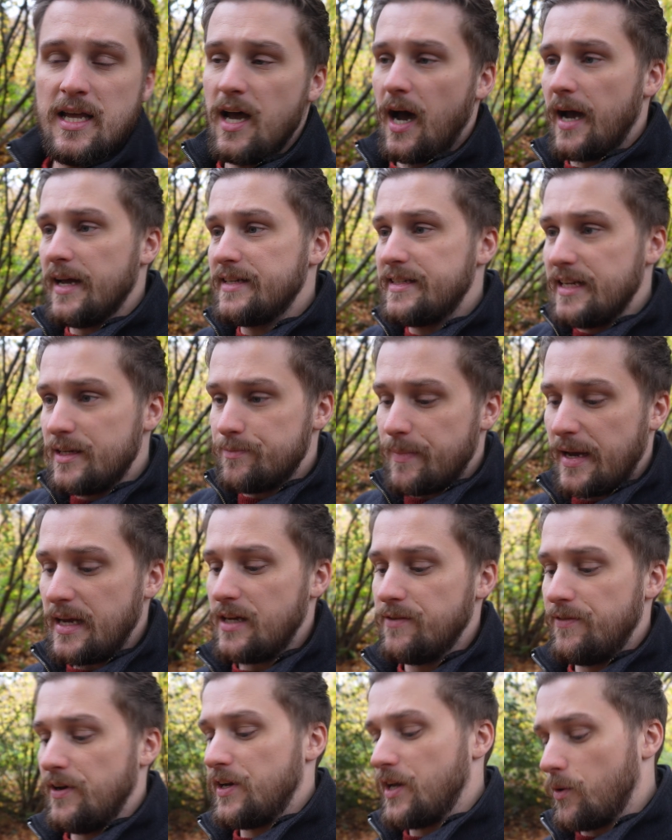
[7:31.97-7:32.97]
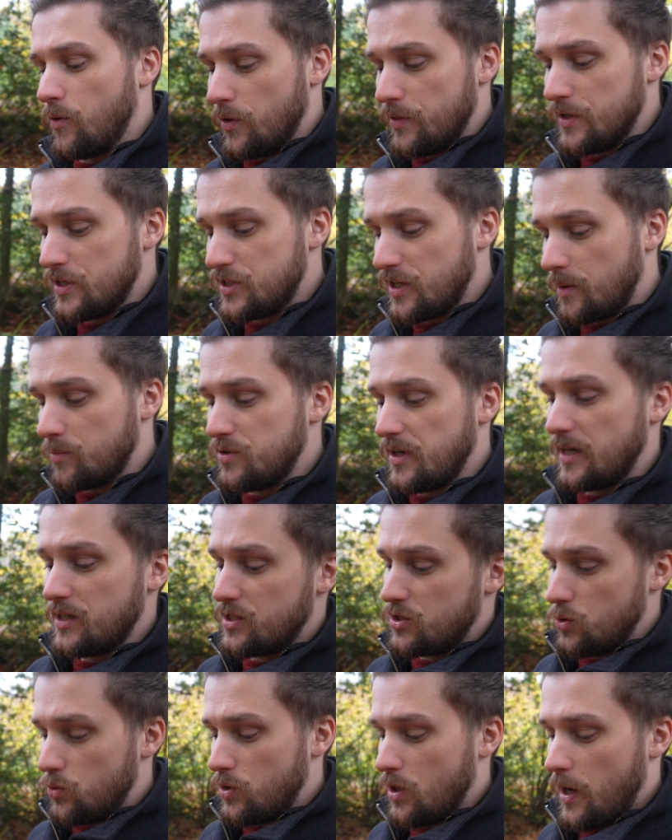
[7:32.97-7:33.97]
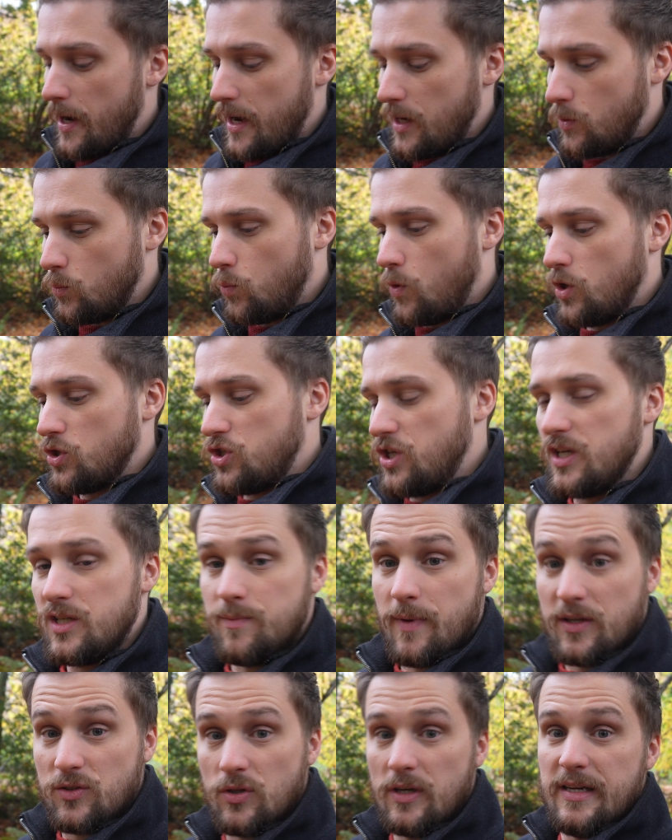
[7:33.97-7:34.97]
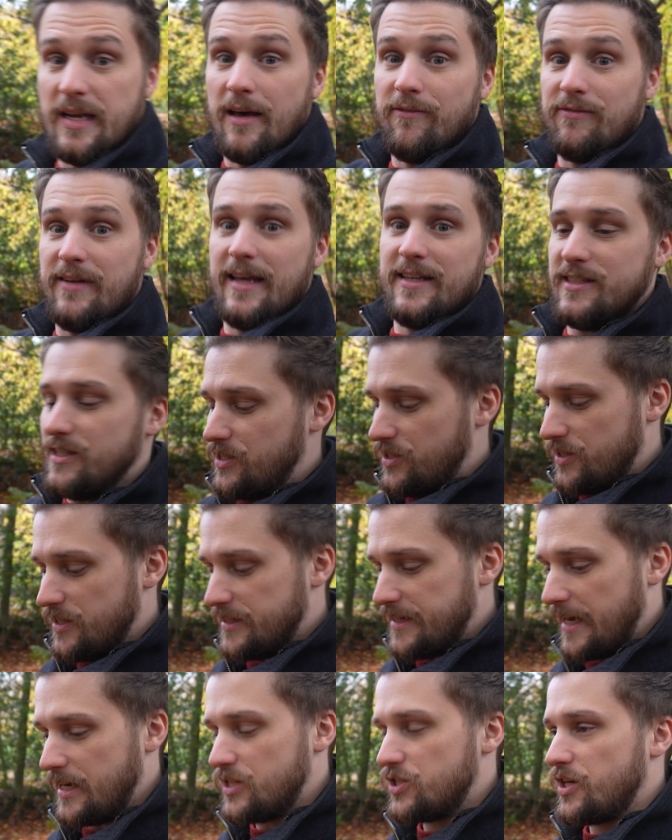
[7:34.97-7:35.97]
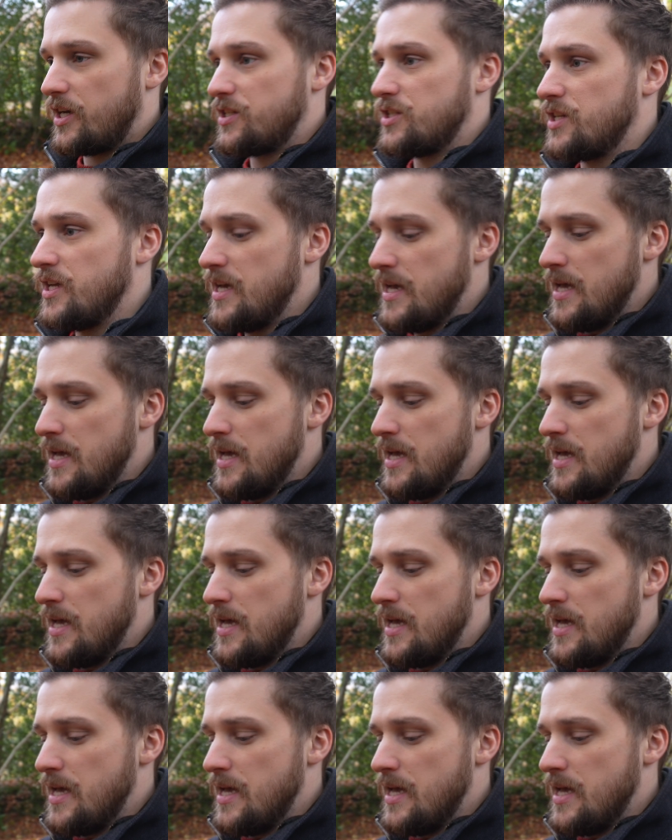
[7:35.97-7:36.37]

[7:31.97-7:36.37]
I did make a video on this subject. Do go ahead and watch it. It's my sort of love letter to the Datejust.